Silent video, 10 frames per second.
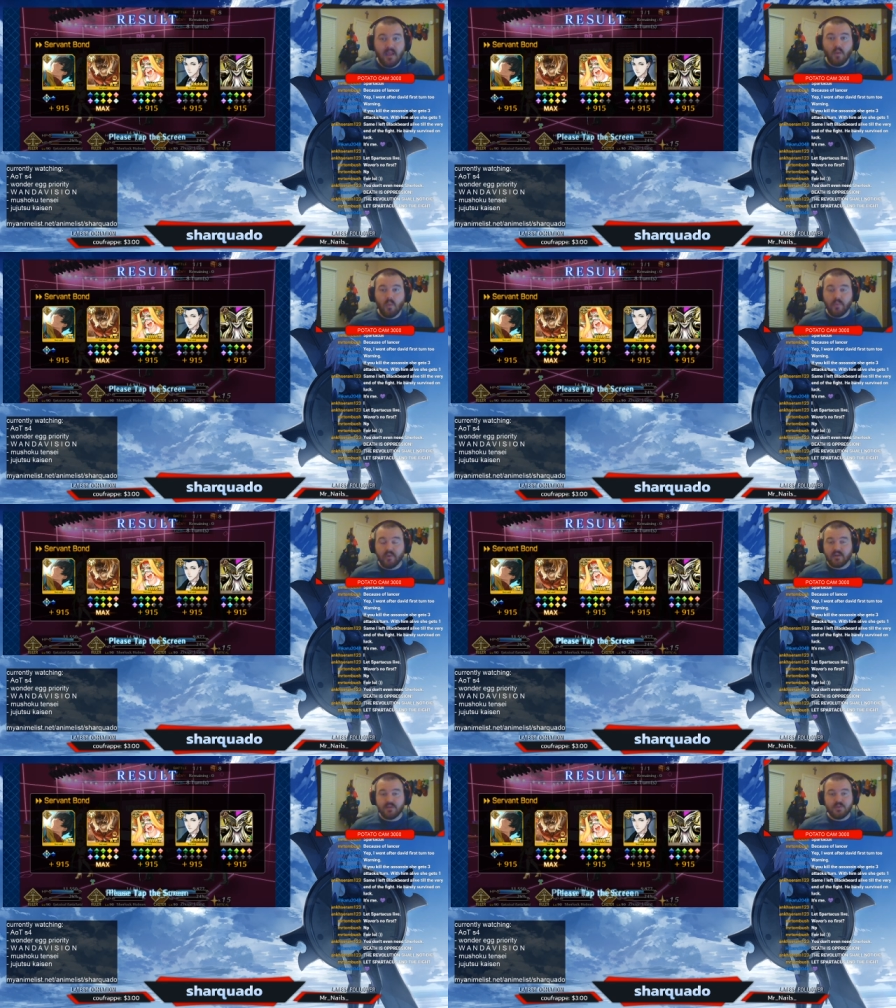We were
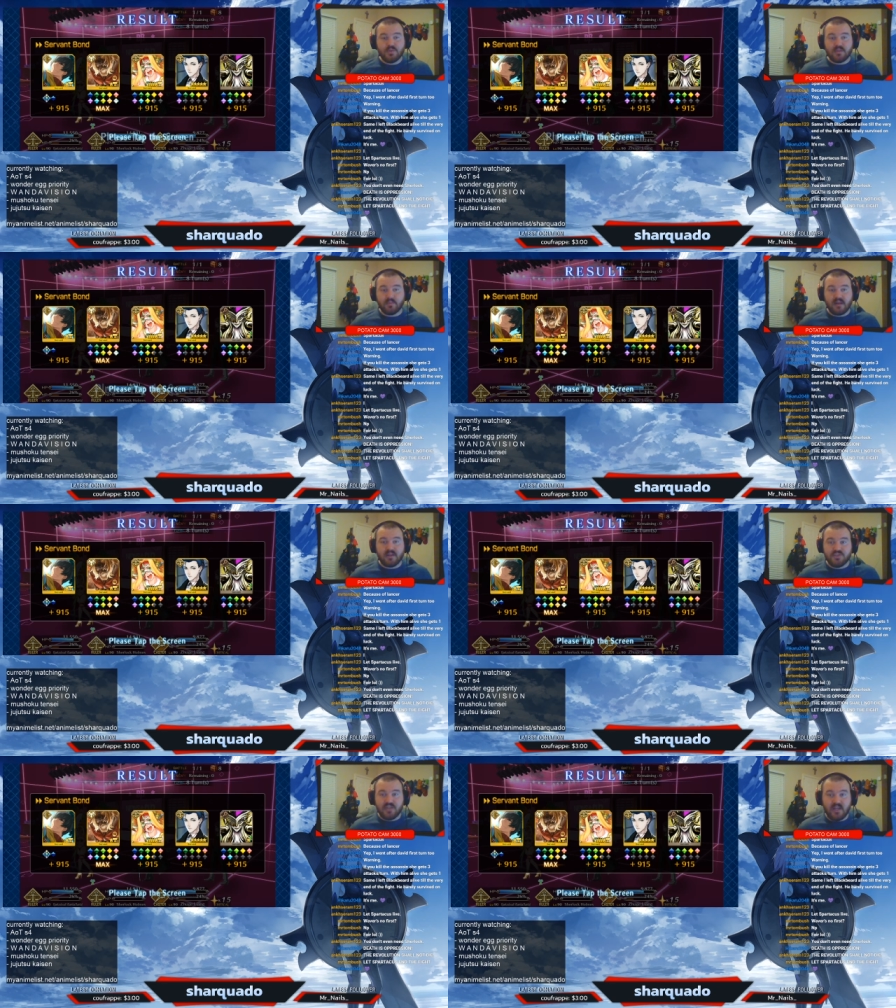going to do some kind
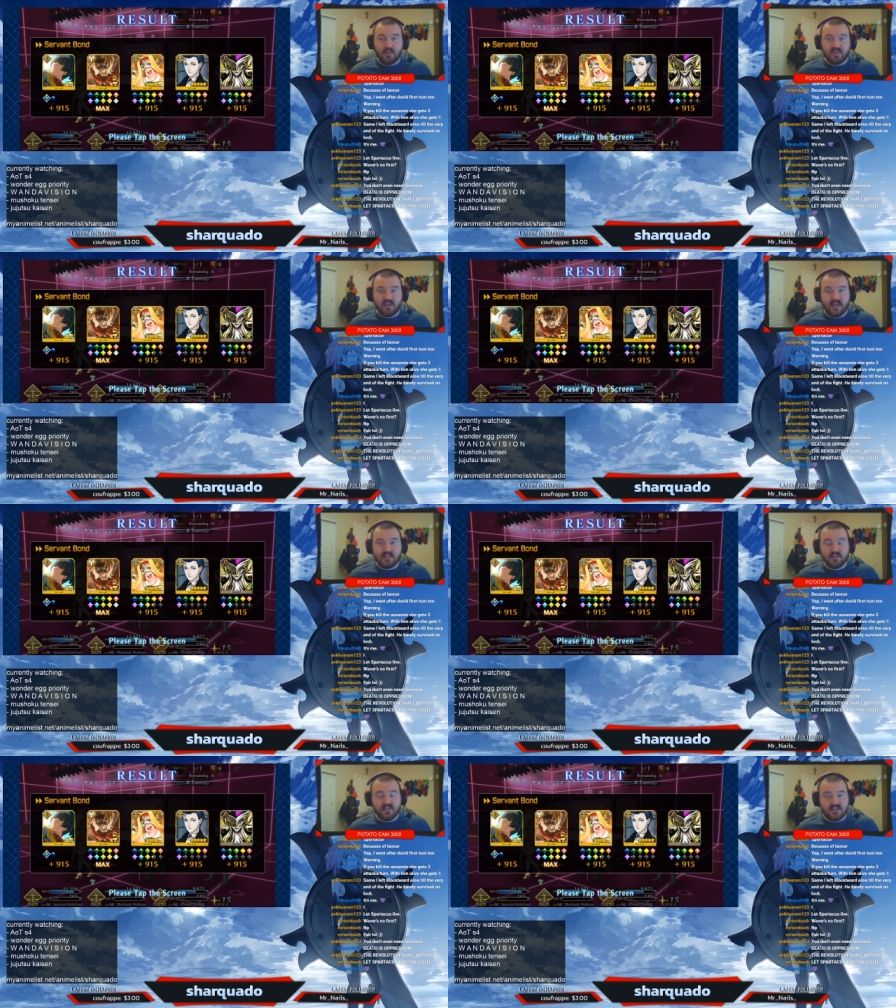of chain with cats
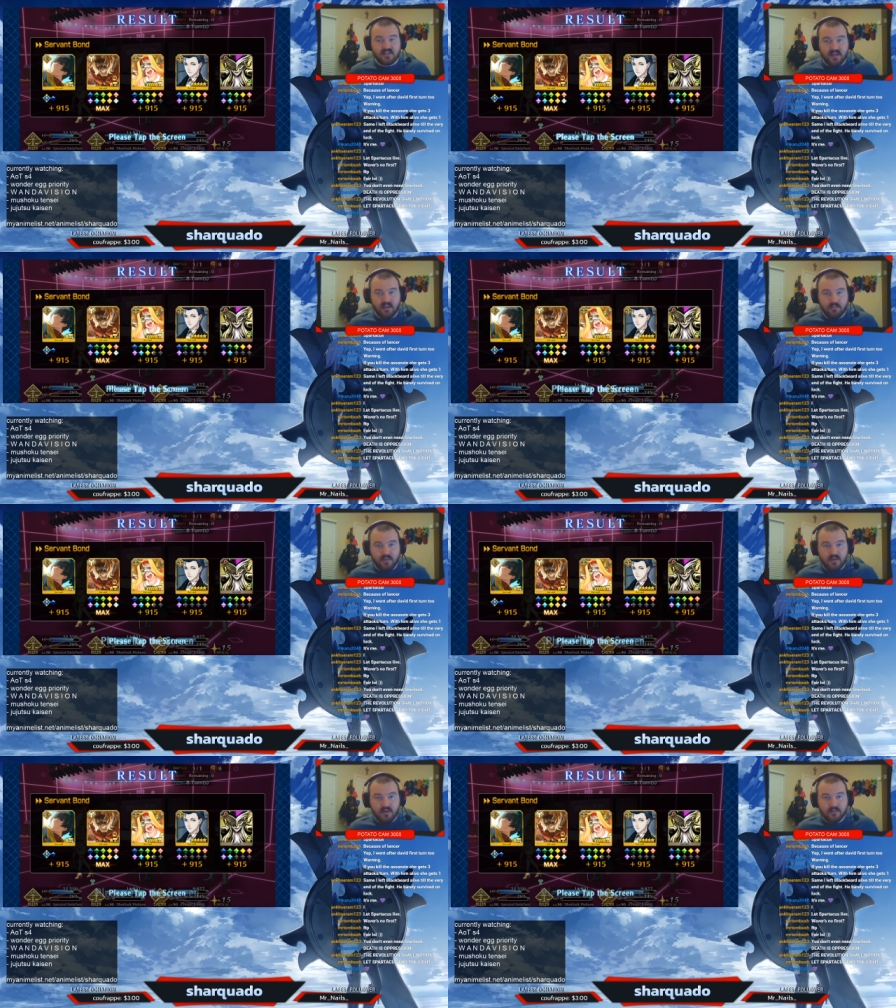on the second
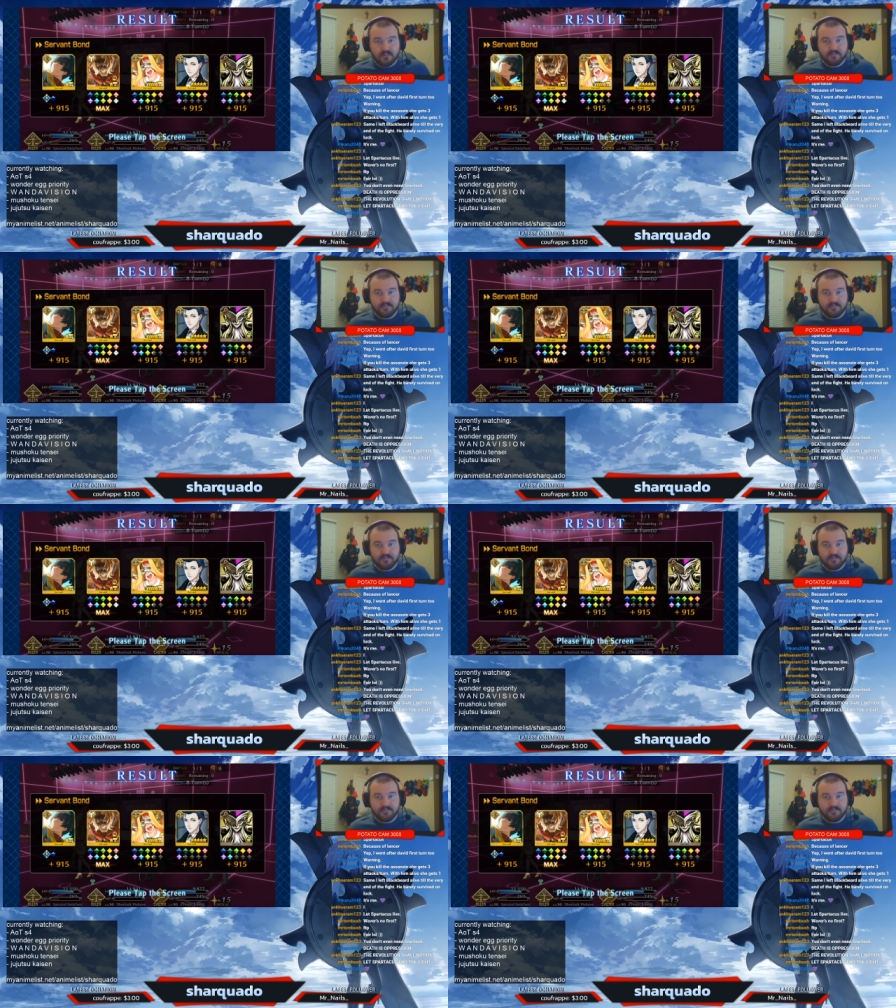bar.